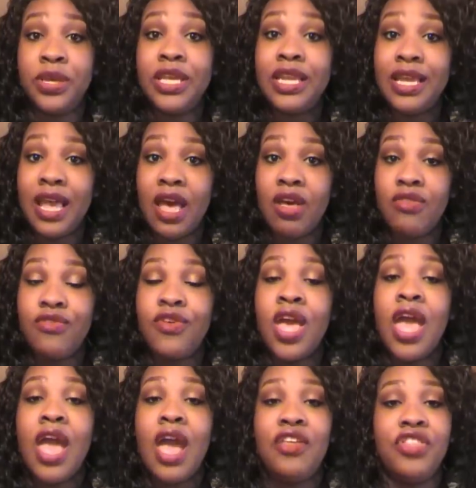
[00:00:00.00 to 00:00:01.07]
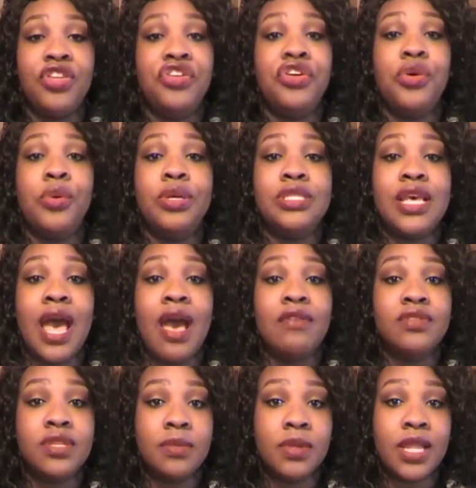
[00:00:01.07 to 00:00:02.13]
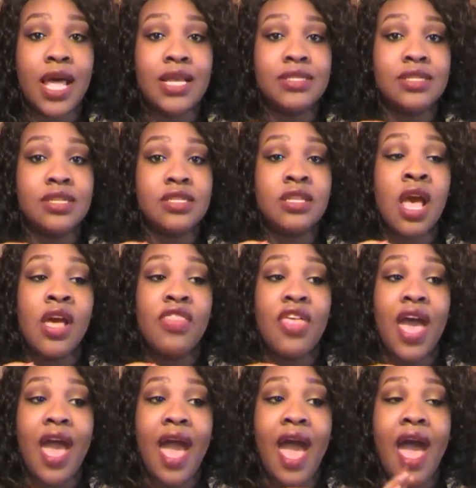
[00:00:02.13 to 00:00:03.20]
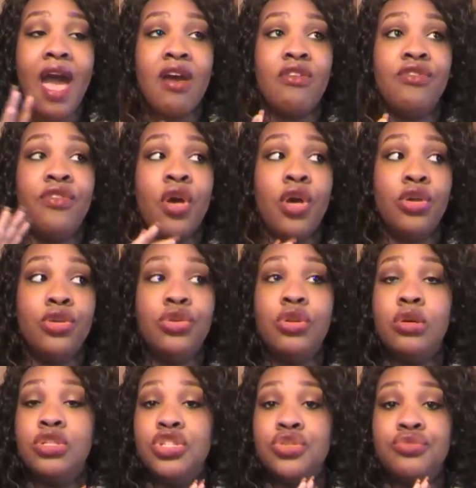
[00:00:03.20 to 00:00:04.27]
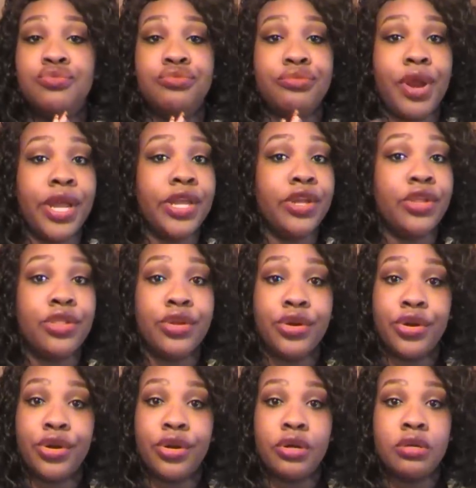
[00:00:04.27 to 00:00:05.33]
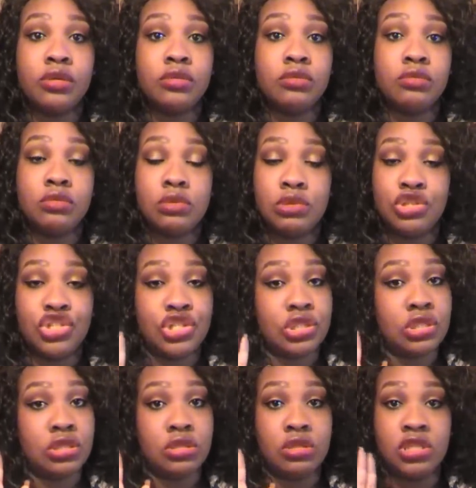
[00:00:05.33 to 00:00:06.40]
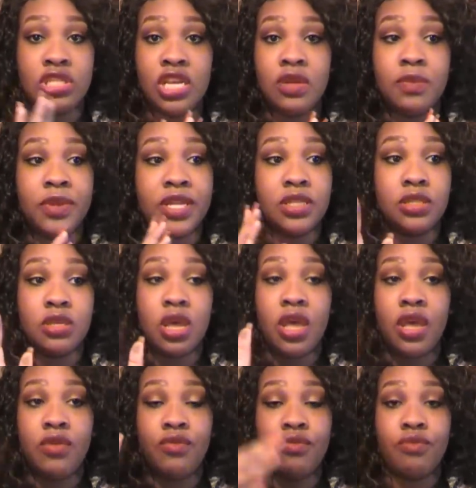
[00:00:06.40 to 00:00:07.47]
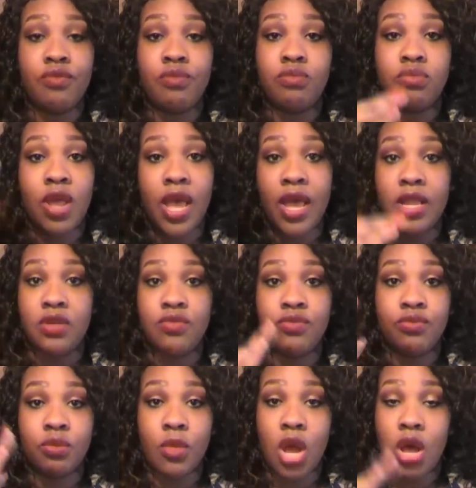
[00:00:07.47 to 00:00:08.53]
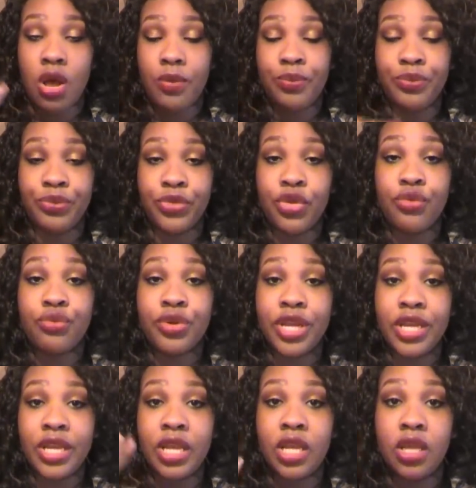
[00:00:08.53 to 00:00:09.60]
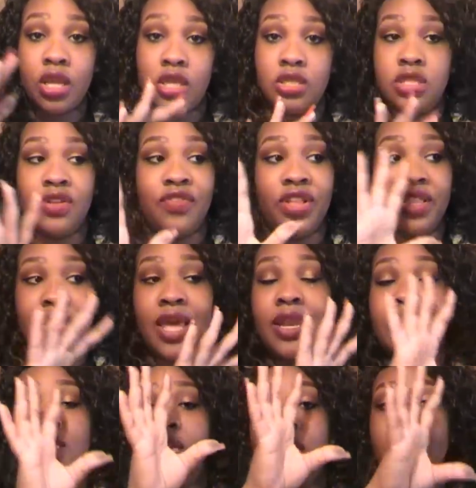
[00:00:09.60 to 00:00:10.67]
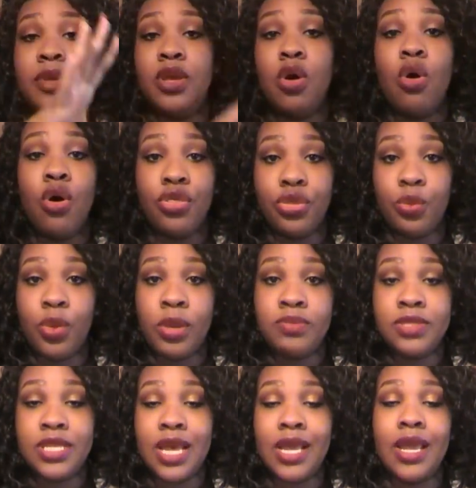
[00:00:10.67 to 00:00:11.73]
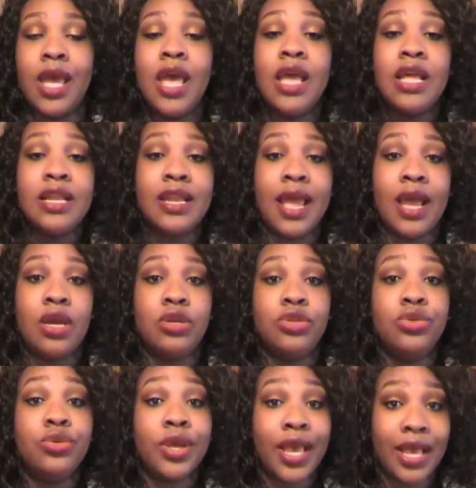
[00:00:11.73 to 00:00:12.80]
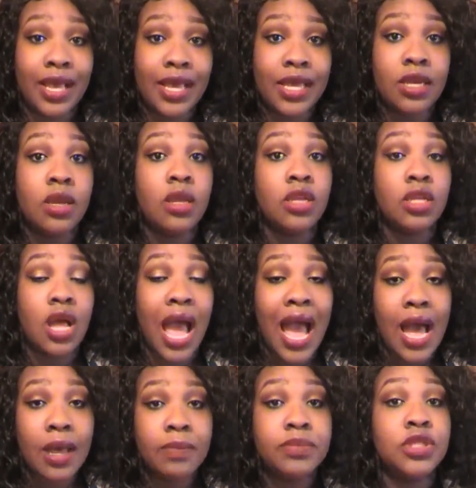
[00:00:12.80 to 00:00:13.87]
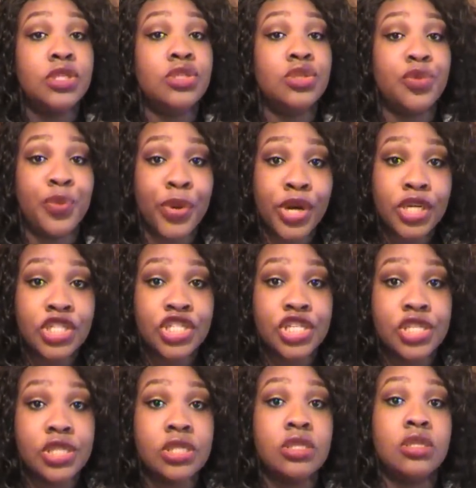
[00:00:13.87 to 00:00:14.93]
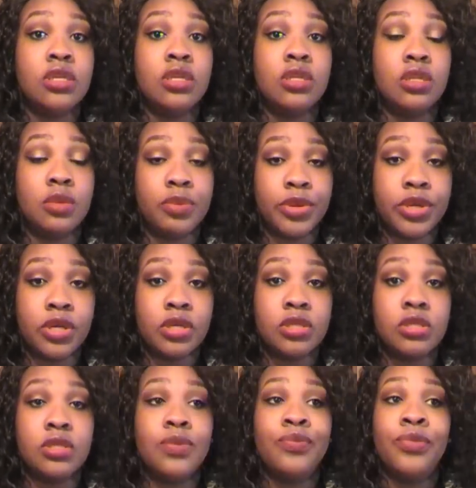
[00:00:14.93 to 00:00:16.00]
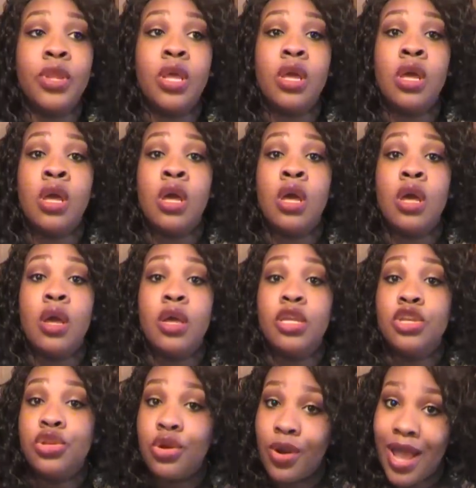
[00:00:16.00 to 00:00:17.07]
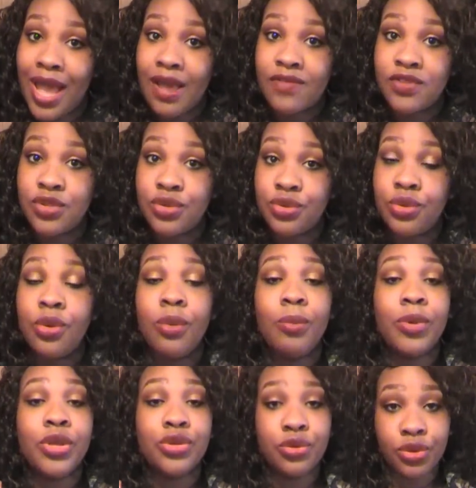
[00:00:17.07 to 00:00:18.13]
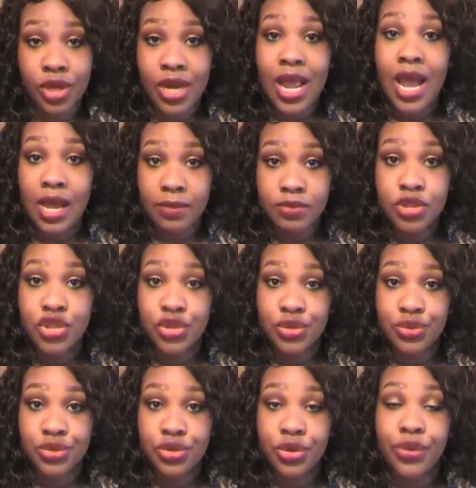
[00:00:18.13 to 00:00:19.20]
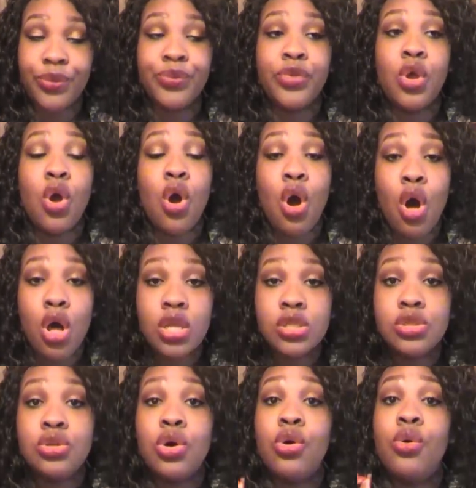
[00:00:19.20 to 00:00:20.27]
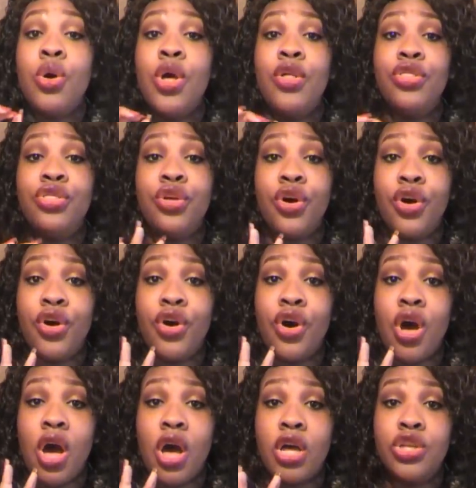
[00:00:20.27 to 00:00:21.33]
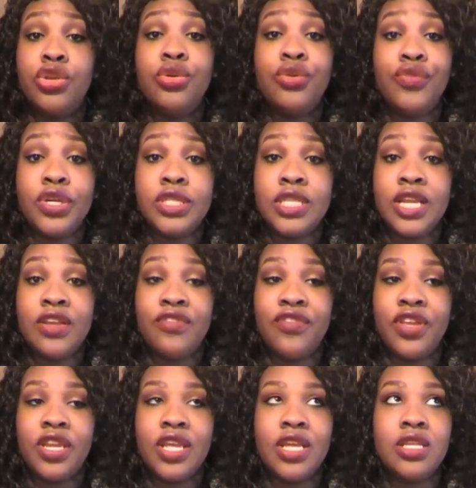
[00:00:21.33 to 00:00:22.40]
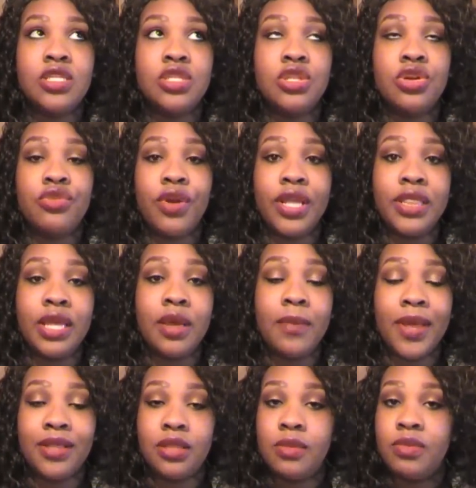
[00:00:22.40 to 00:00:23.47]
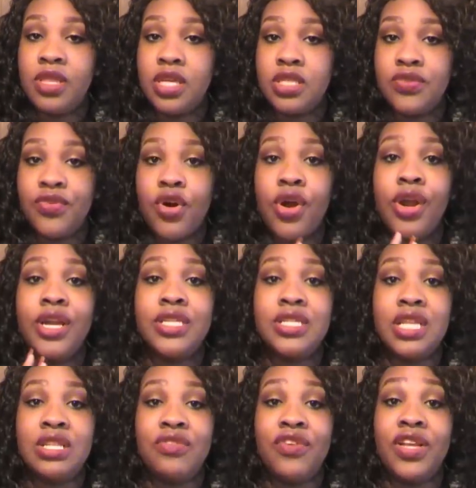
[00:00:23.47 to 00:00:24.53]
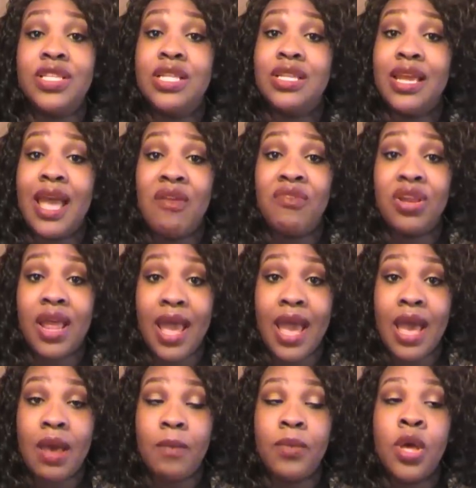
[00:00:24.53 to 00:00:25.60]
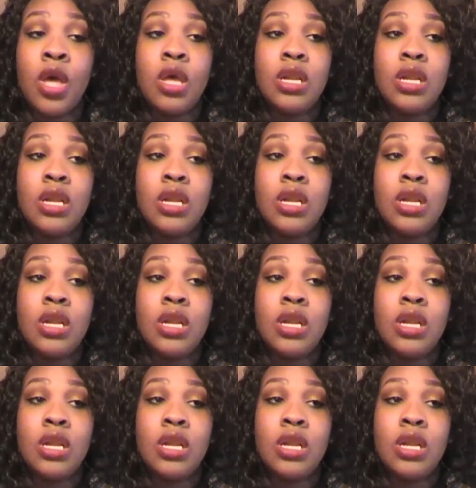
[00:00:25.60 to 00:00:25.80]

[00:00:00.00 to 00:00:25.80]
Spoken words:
PDF, and then you're going to have some classes that have, you know, just regular, just tidbits and reading and stuff like that, and it's going to be on the website. Now, you can opt to purchase the books. You don't have to, but you can opt to do so. Also, the University of Phoenix, the great thing about them thus far is that the fact that they have an app.